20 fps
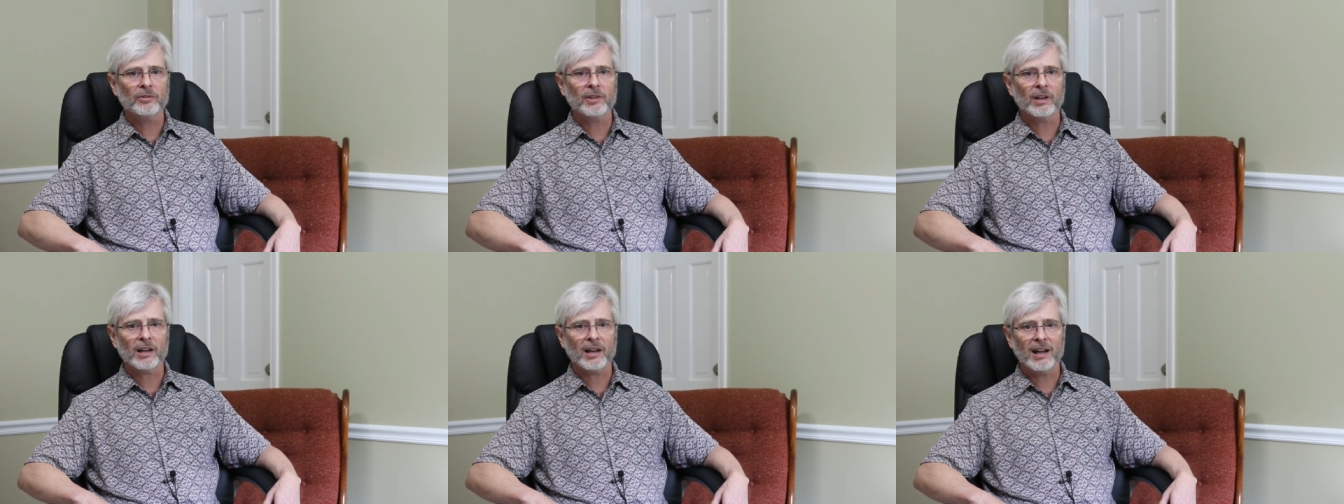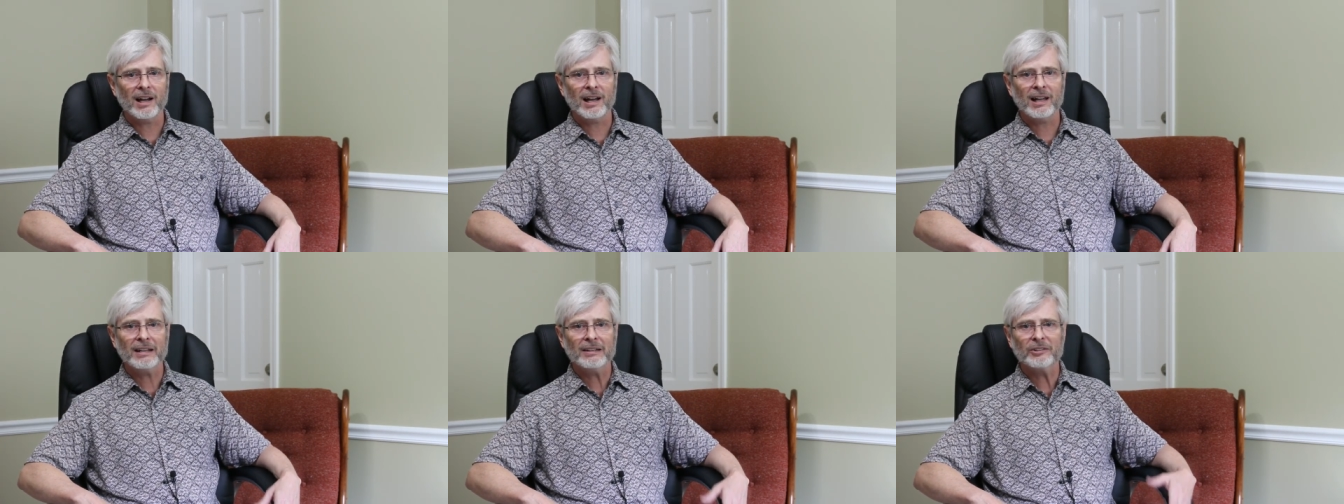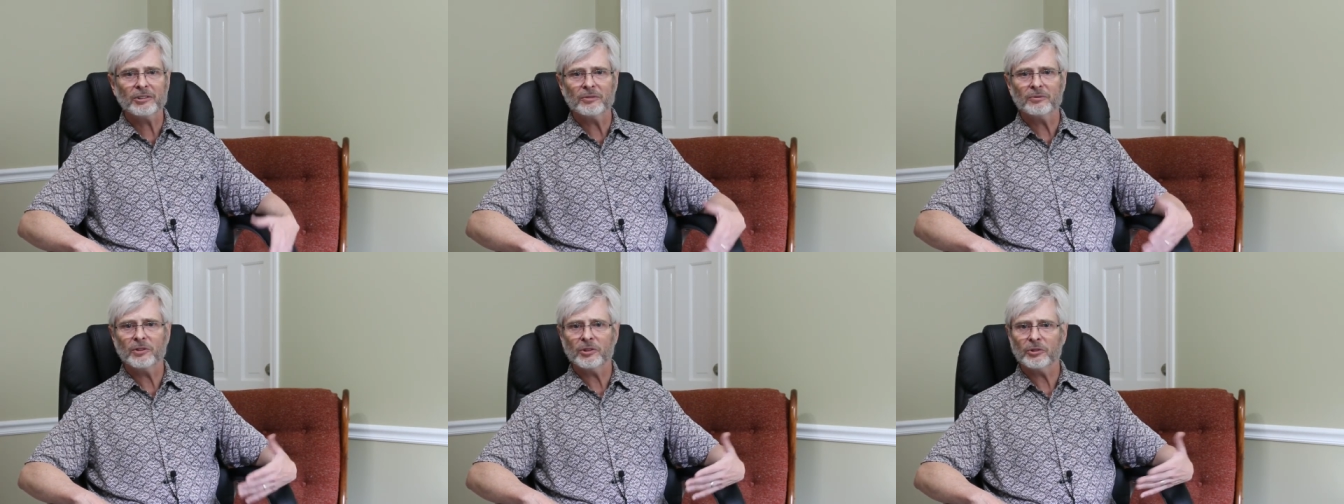the
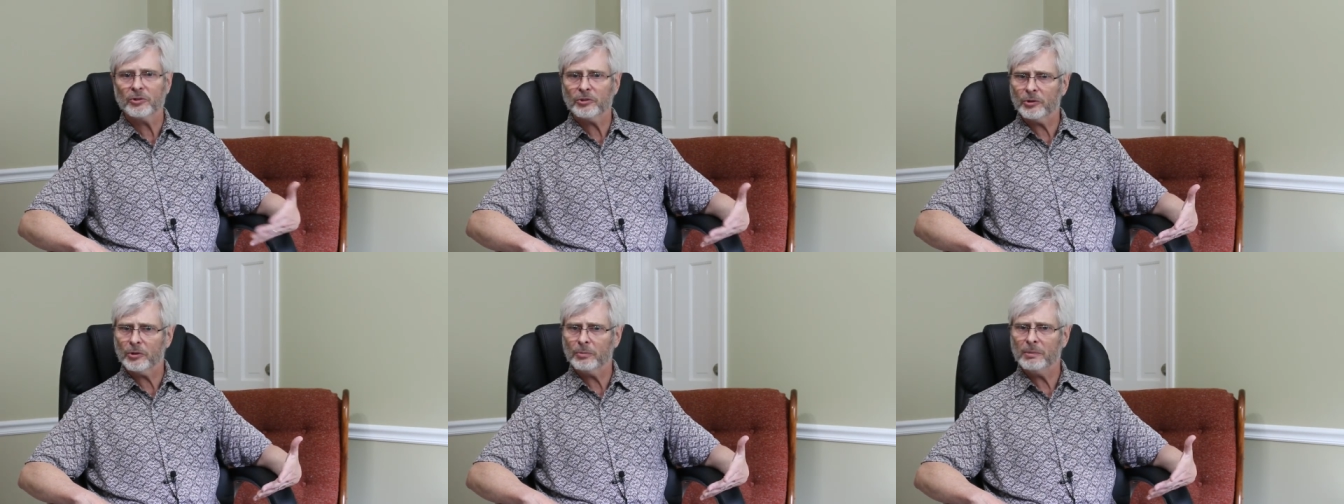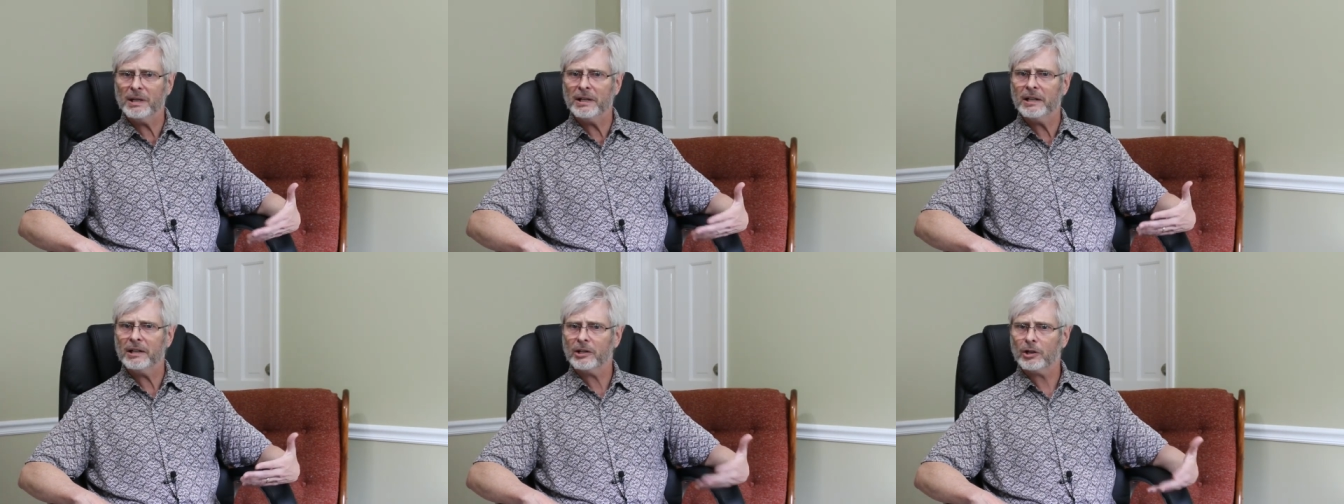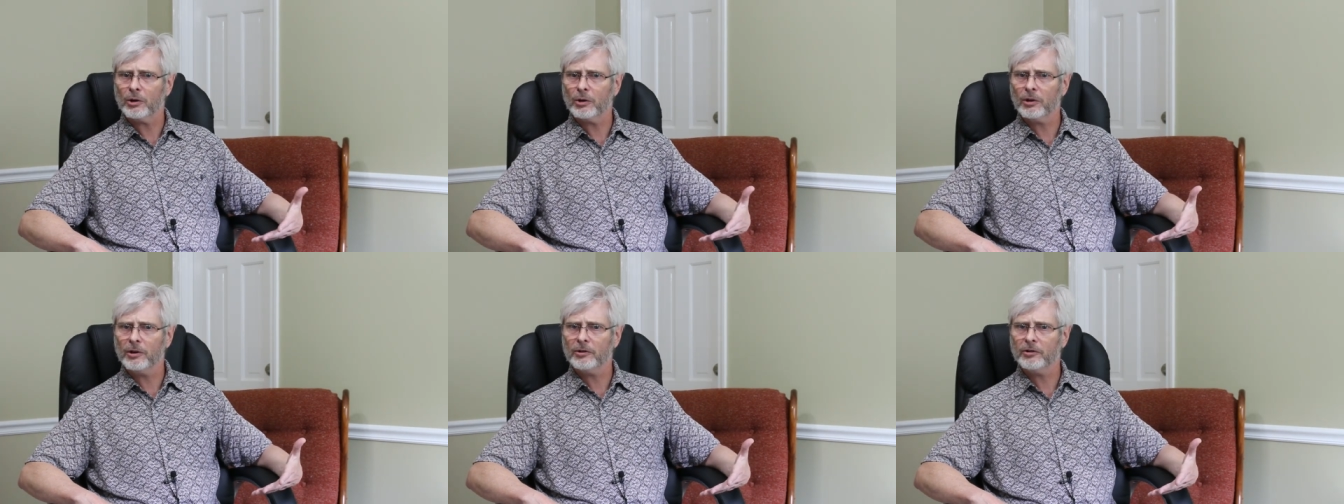kinds of discernment and
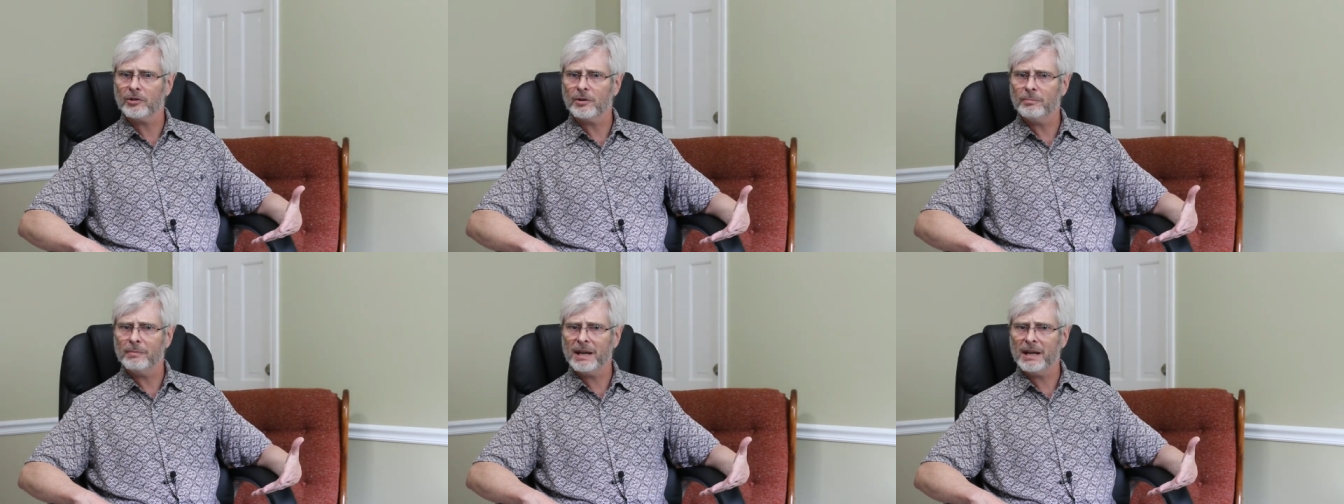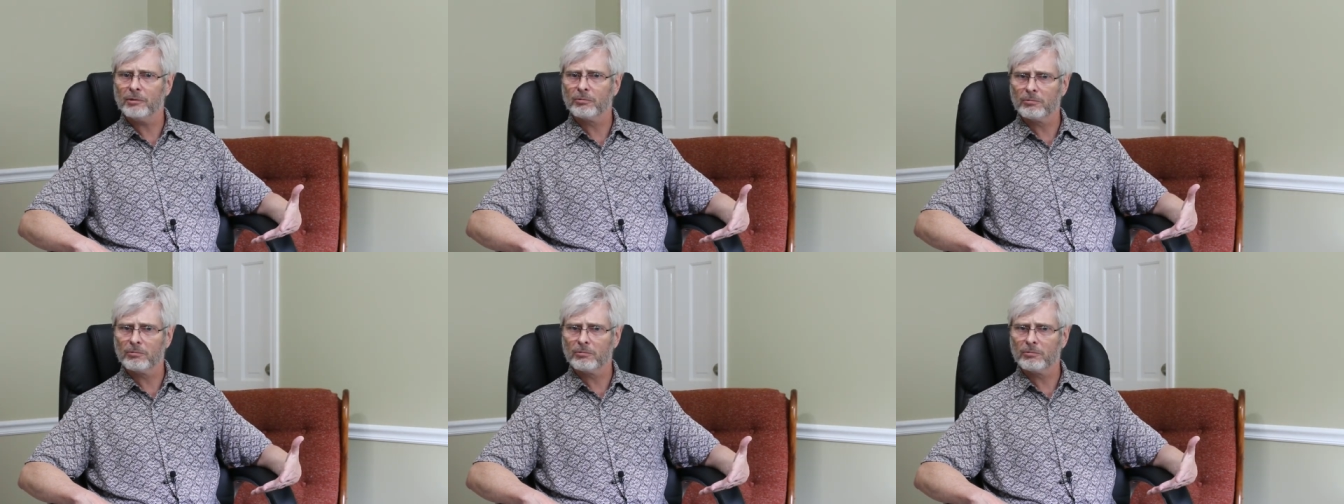courage that make